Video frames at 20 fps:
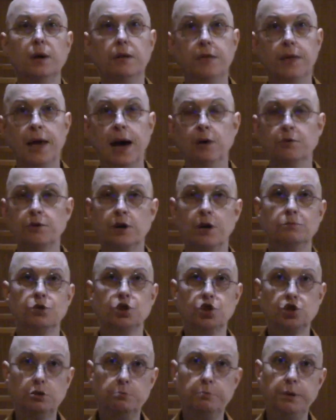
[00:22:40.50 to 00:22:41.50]
The outcome
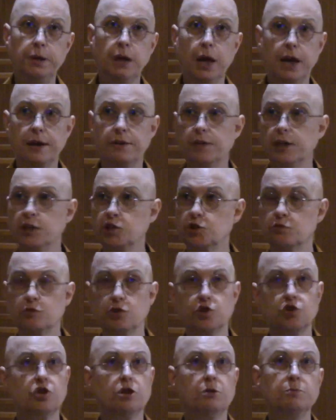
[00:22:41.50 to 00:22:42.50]
should be like this, or
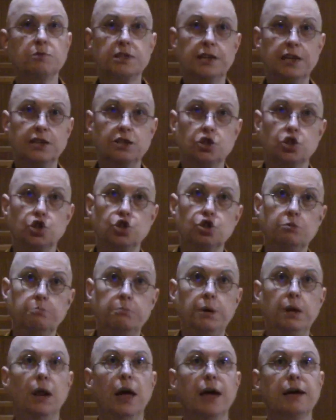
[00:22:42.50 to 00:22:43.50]
the circumstances should
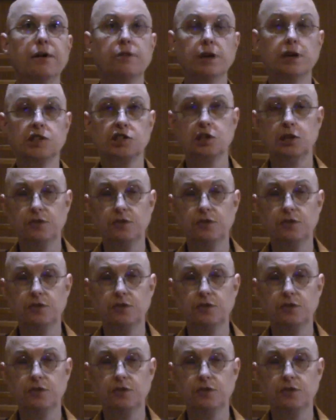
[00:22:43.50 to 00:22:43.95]
be like this,